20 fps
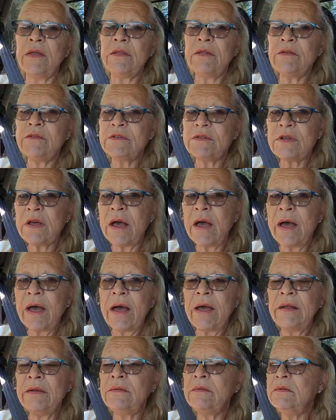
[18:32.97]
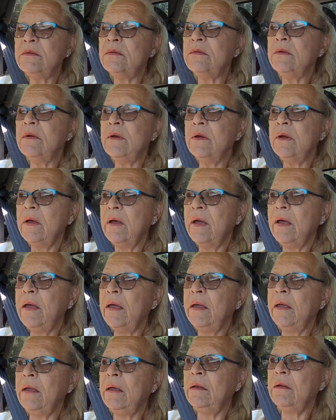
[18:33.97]
other side,
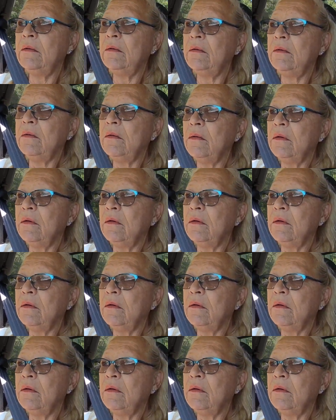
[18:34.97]
and